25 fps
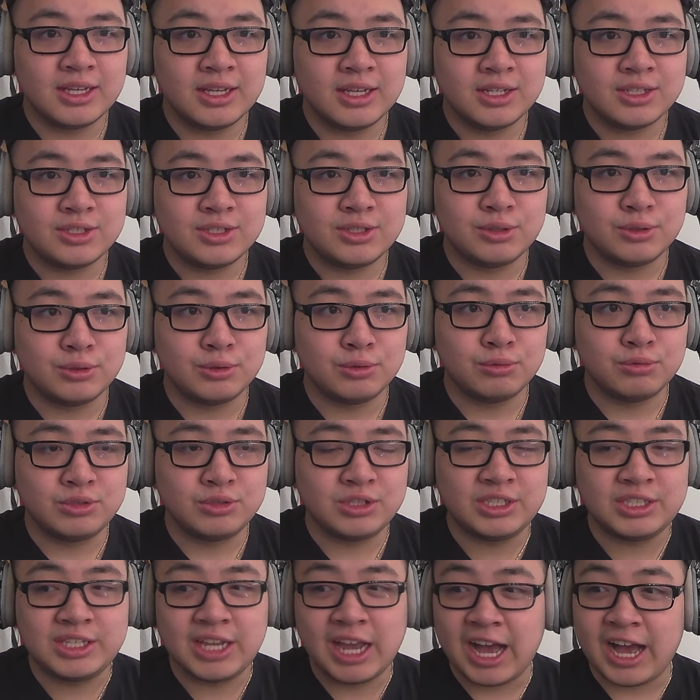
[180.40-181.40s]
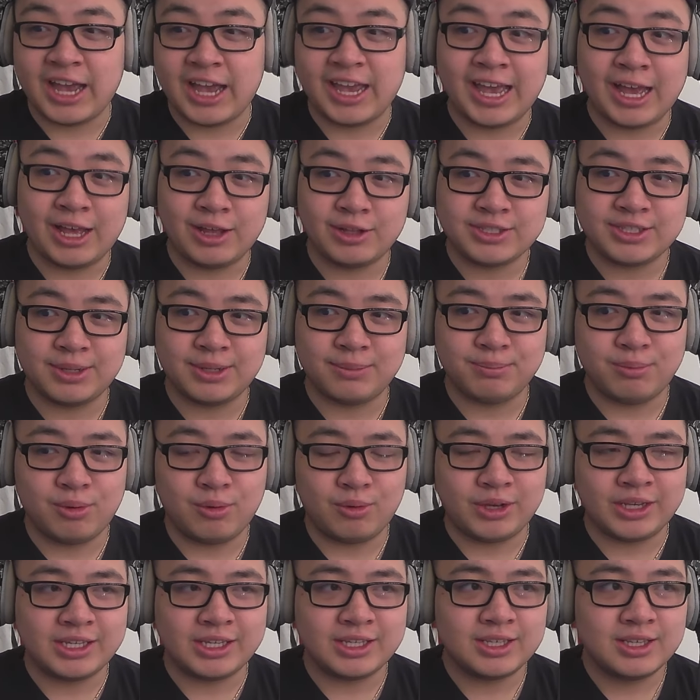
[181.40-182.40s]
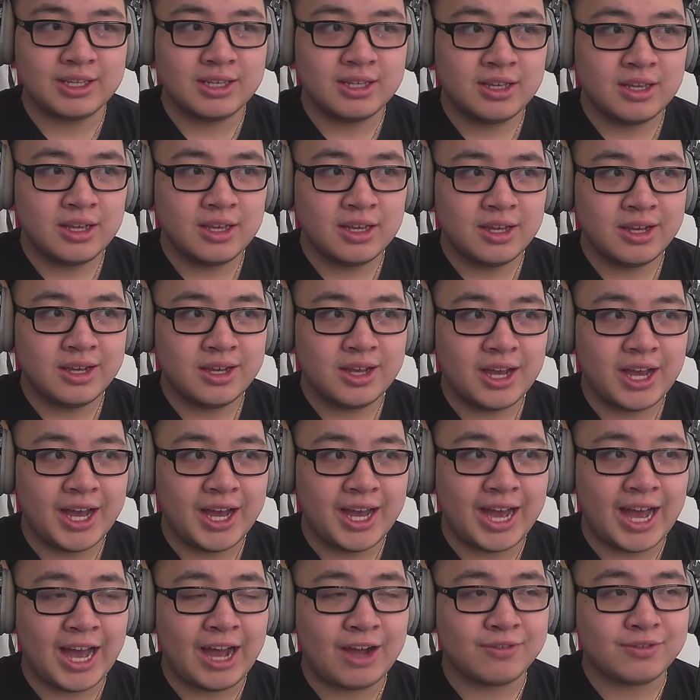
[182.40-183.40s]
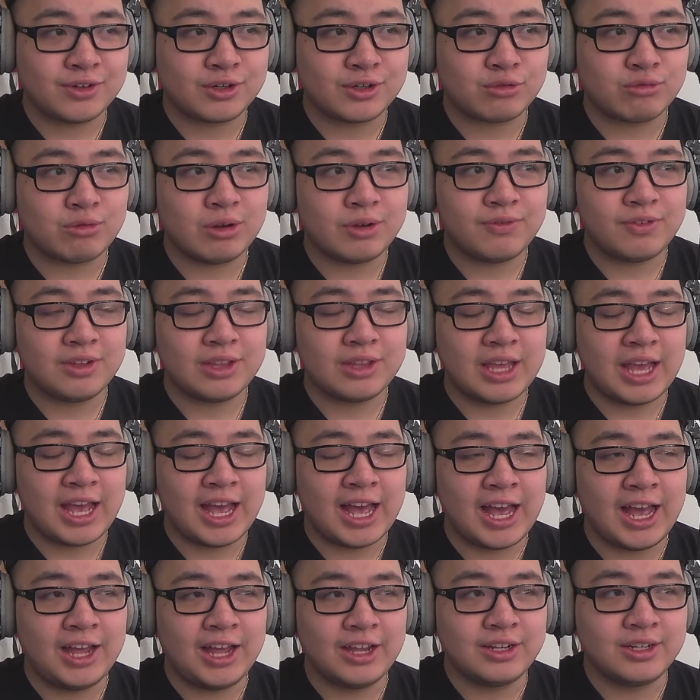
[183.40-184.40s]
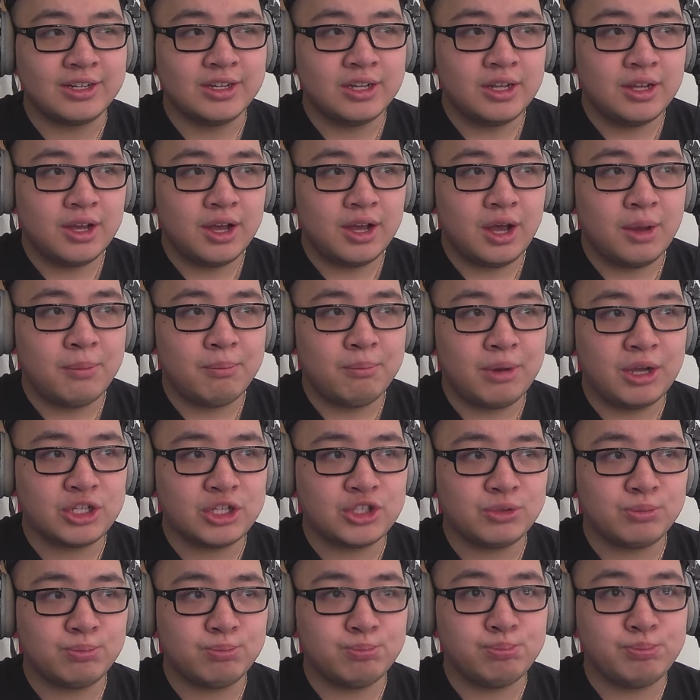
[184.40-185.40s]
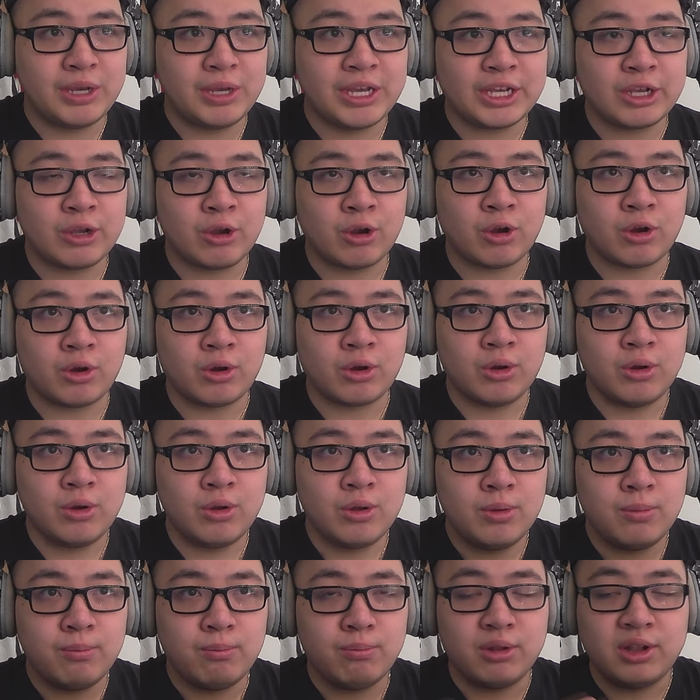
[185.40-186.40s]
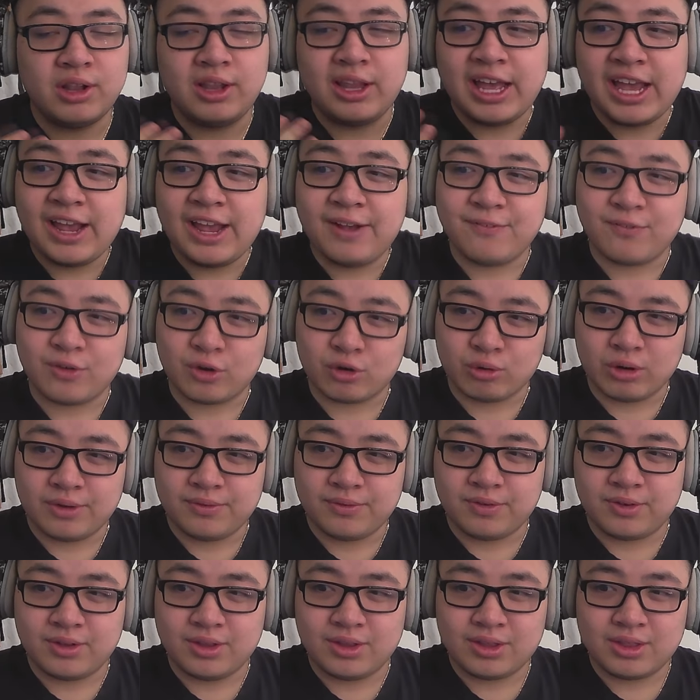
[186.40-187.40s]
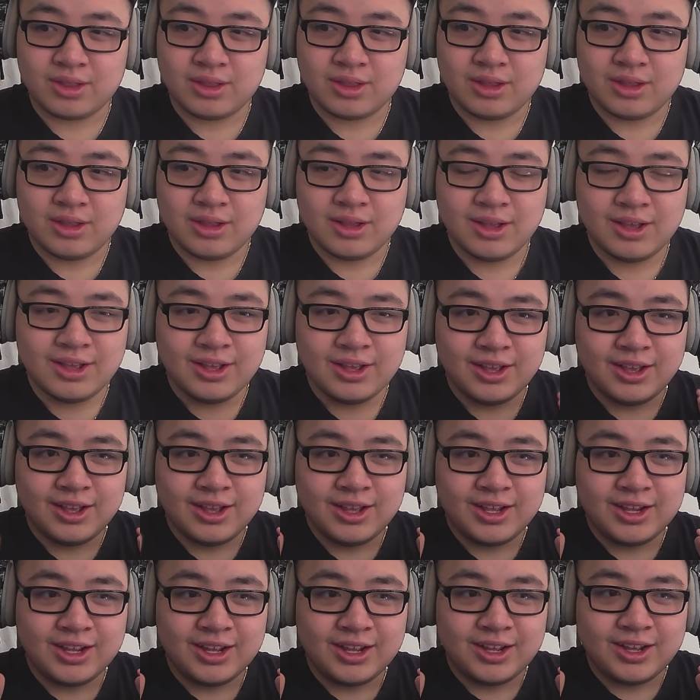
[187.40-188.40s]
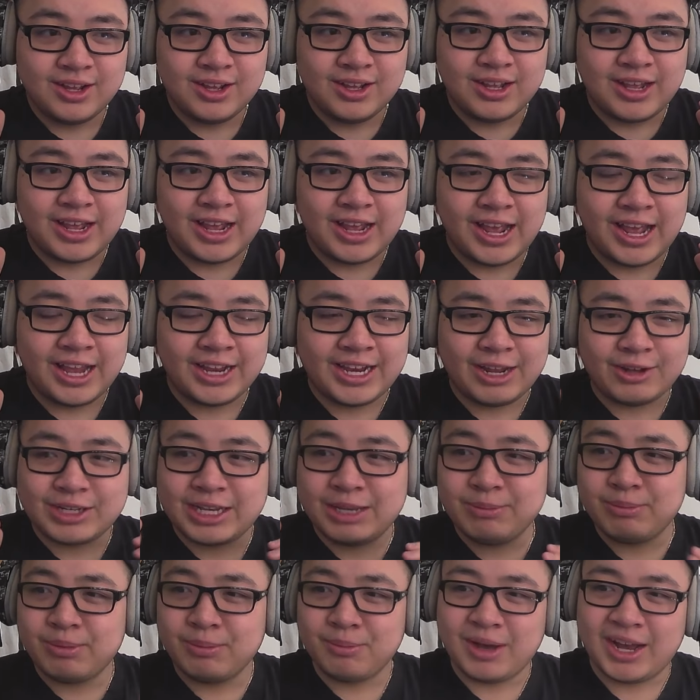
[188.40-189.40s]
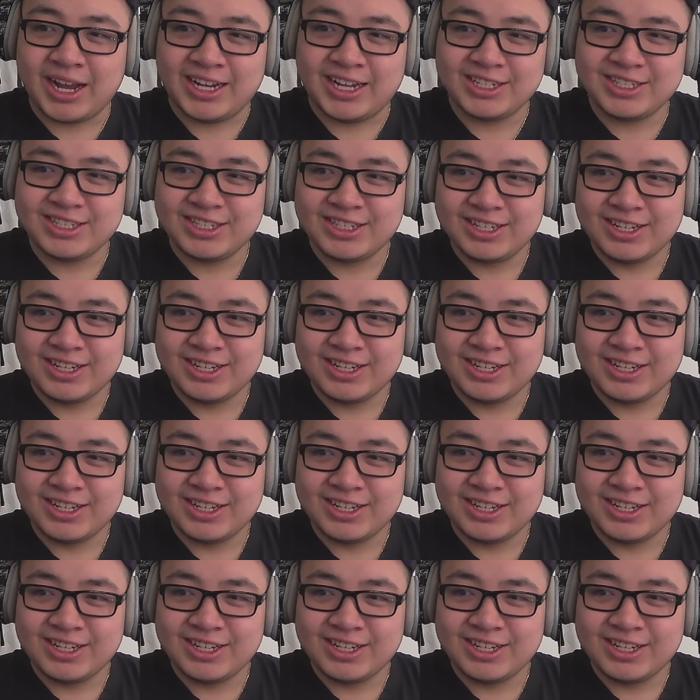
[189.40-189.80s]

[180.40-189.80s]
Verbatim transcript: to die at some point. However, Griffith had a much bigger plan for Griffith. And now keep in mind,